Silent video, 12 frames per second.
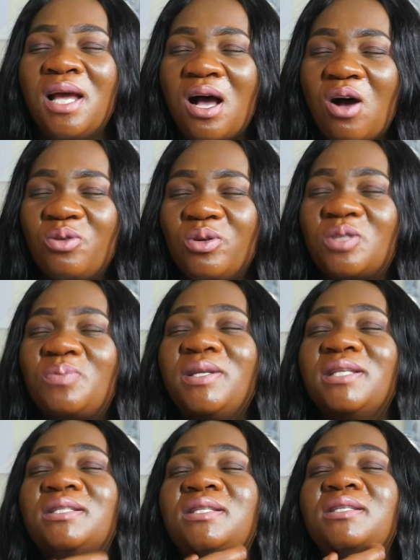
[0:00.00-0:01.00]
I would
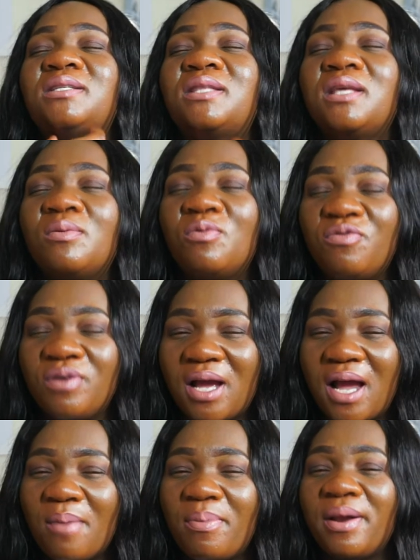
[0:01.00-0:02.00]
experience this thing
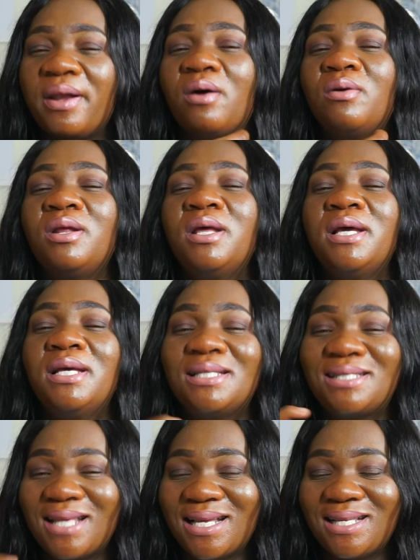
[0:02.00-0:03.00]
moving up and down
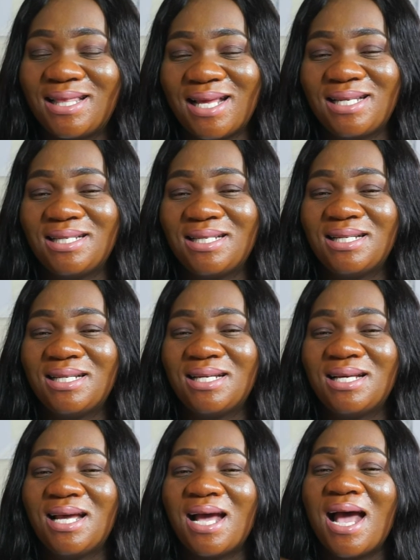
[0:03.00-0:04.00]
such that
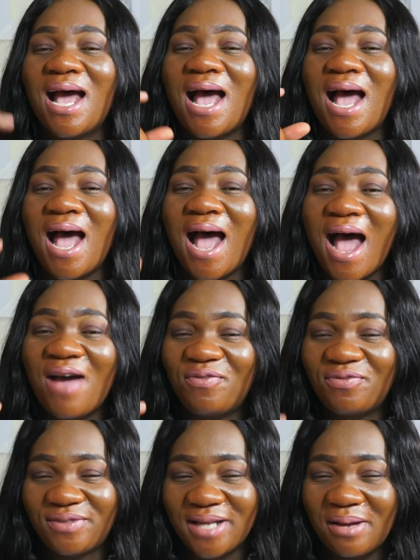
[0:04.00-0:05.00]

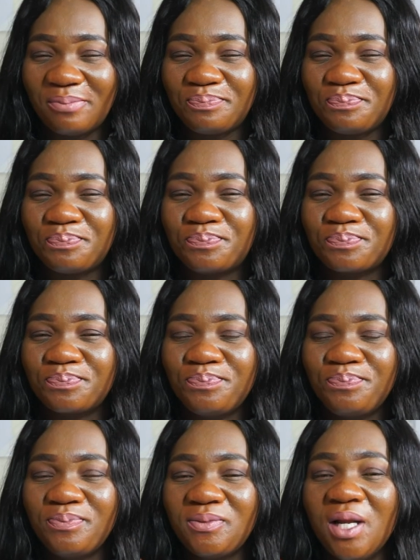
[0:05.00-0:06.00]
after
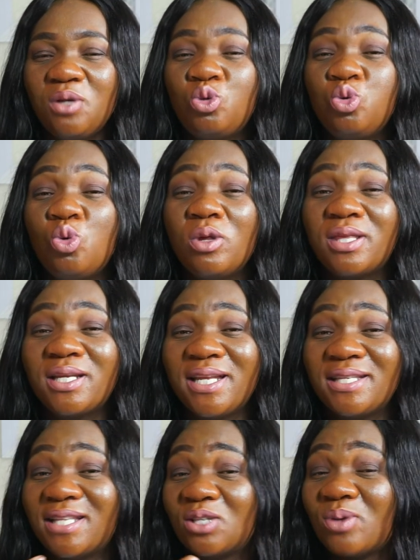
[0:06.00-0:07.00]
two or three
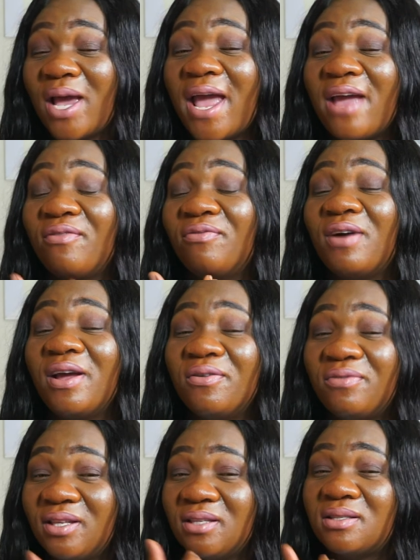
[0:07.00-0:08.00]
days, that's why I have, I
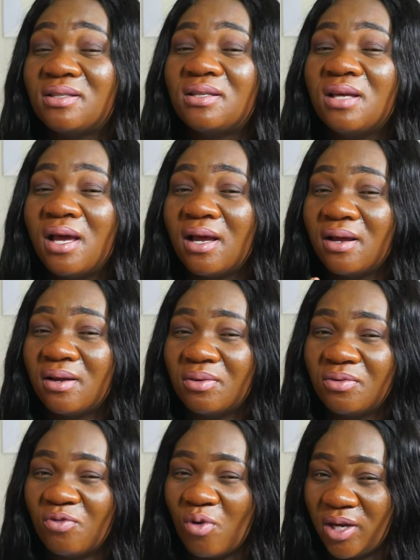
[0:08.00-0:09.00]
have this
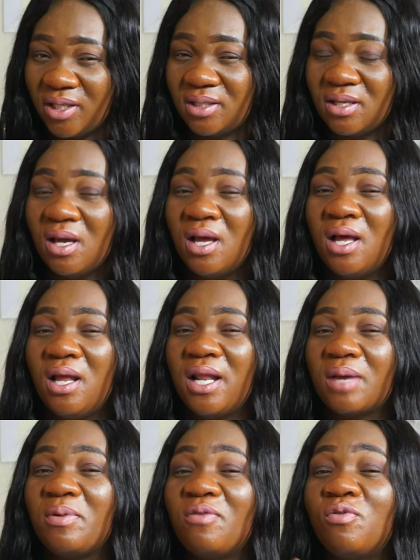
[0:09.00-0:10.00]
voice.
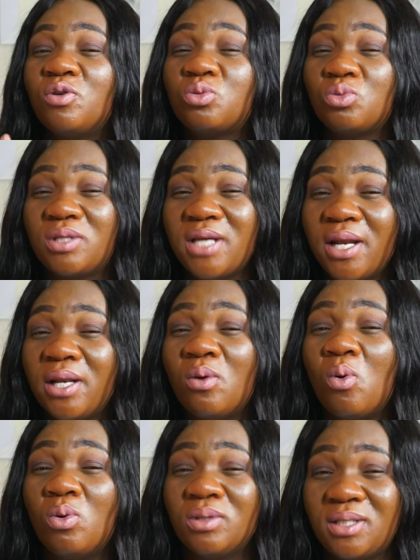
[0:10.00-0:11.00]
Like my voice would
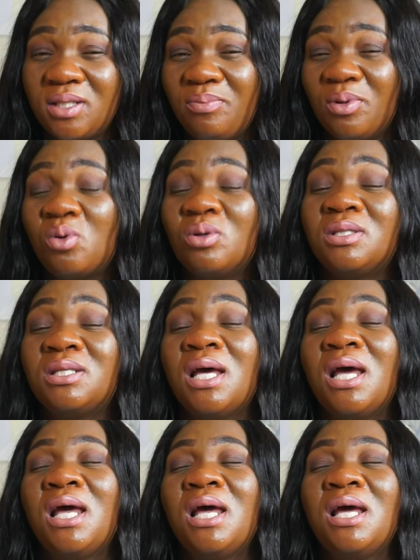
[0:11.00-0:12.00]
turn horsey because
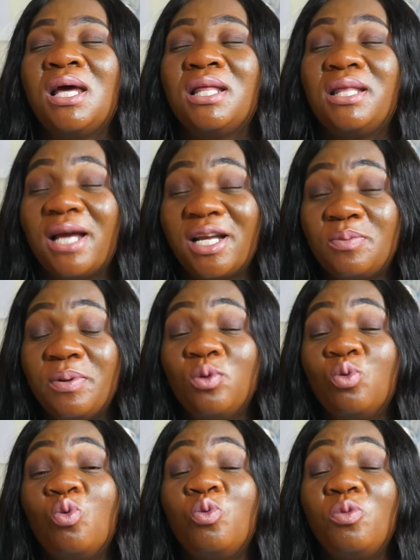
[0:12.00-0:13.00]
the heartburn
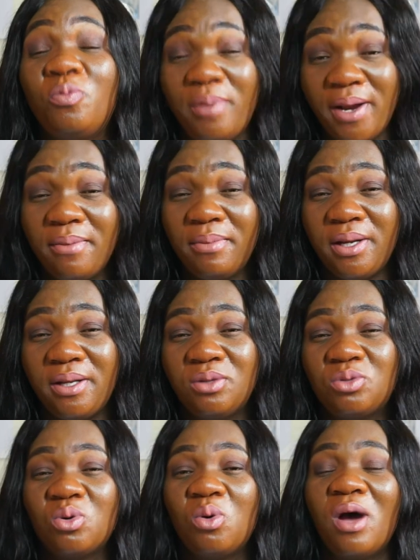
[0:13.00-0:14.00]
will burn me.
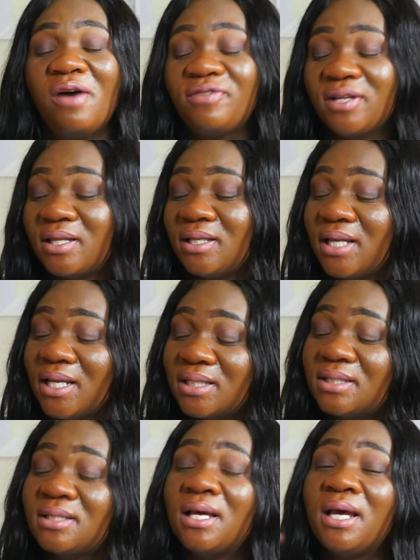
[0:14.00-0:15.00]
So after the
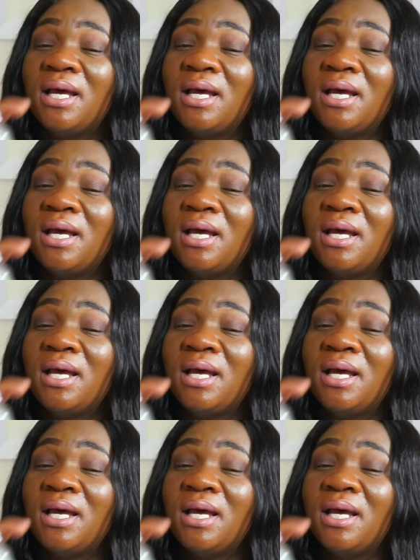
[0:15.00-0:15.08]
nurse